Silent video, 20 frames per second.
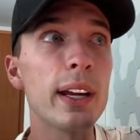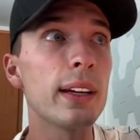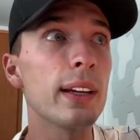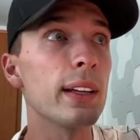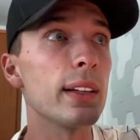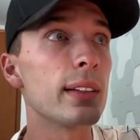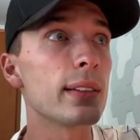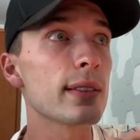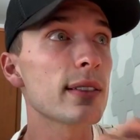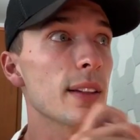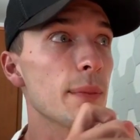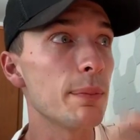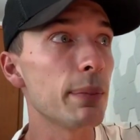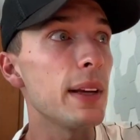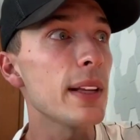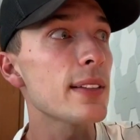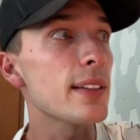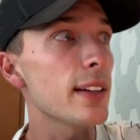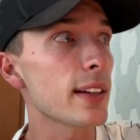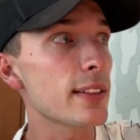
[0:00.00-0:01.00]
Reagan
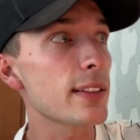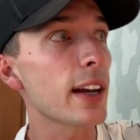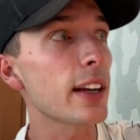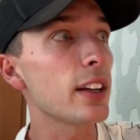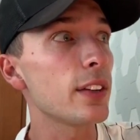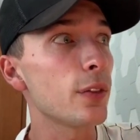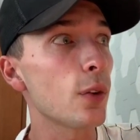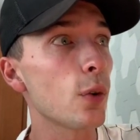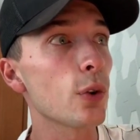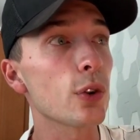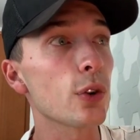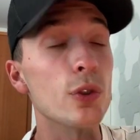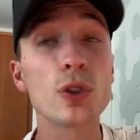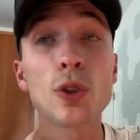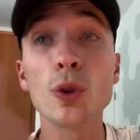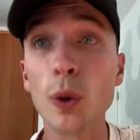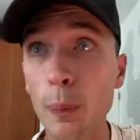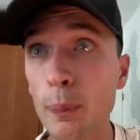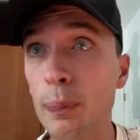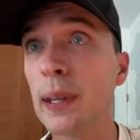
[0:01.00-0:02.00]
submits an executive
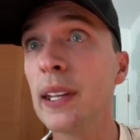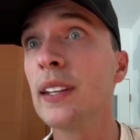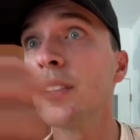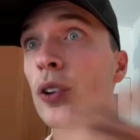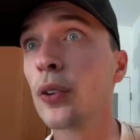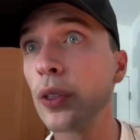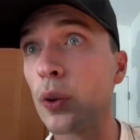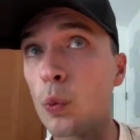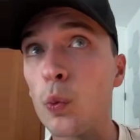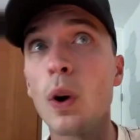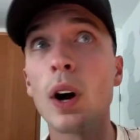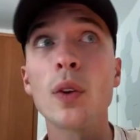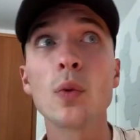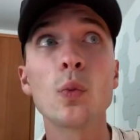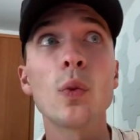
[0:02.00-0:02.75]
order to appeal the